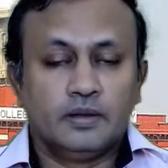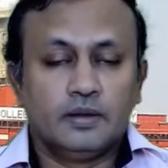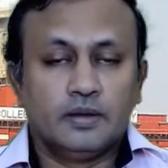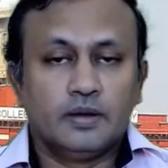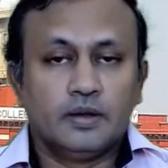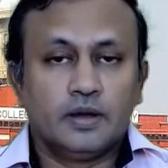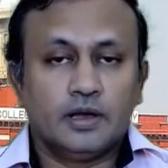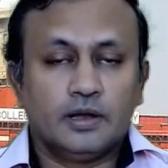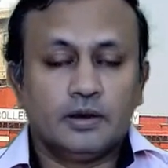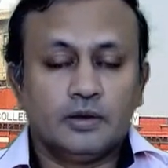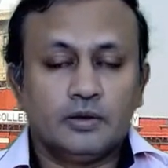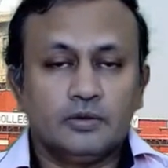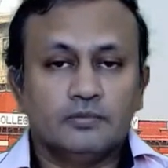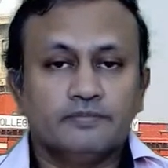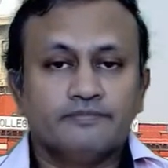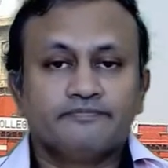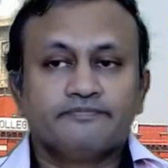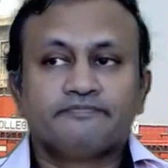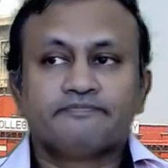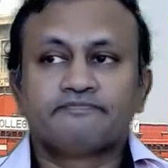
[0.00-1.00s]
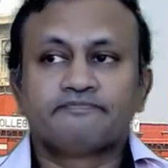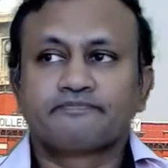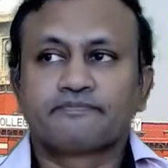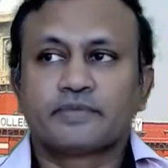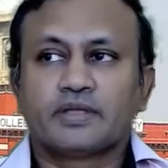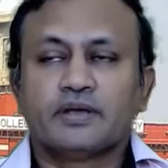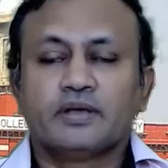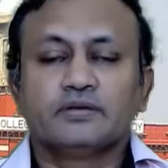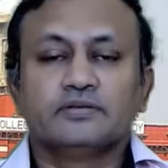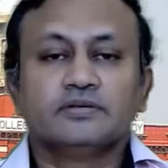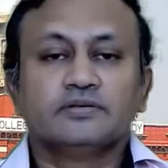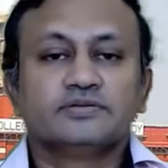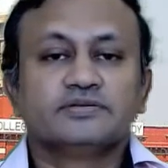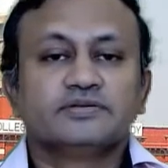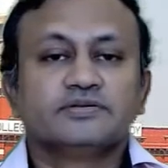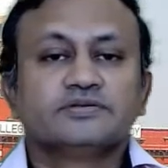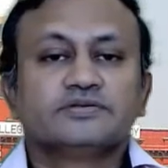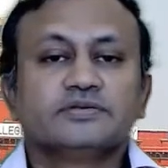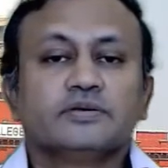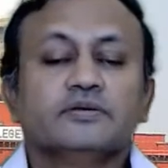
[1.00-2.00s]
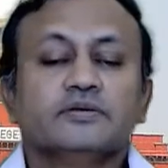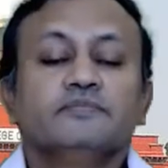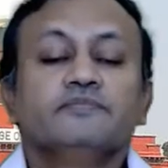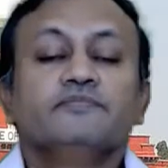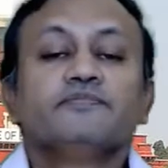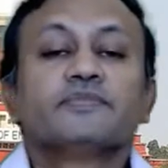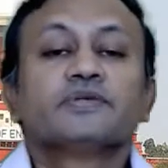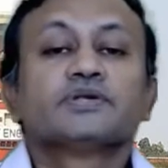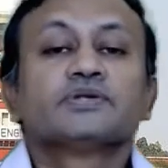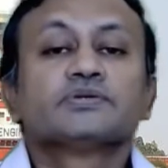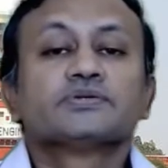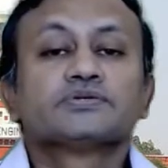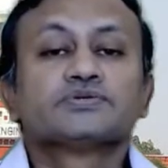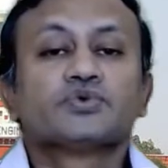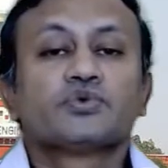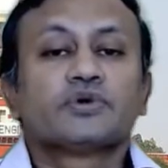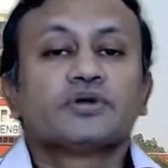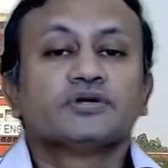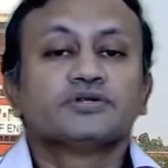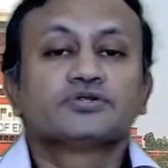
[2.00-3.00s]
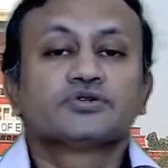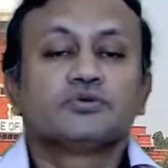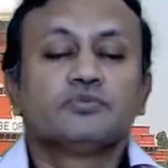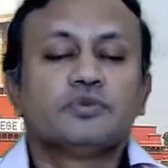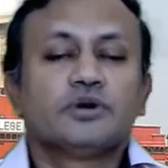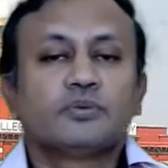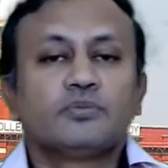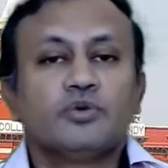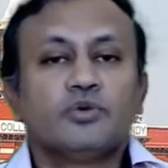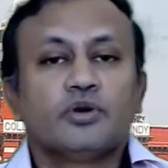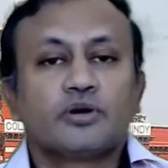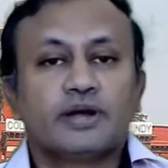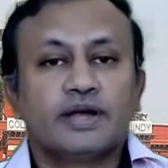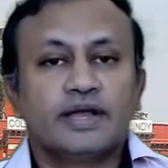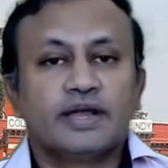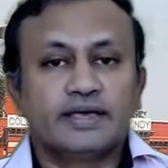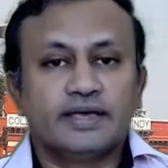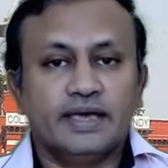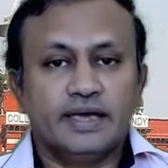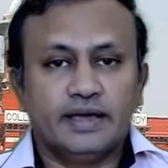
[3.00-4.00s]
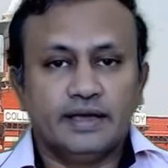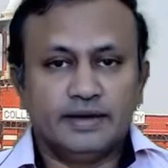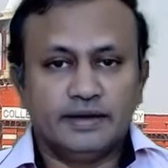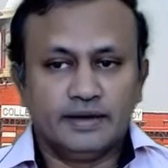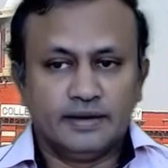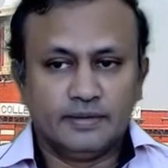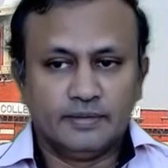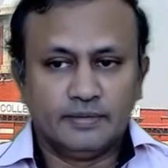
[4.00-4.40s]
Hello, this is Suresh Maran again.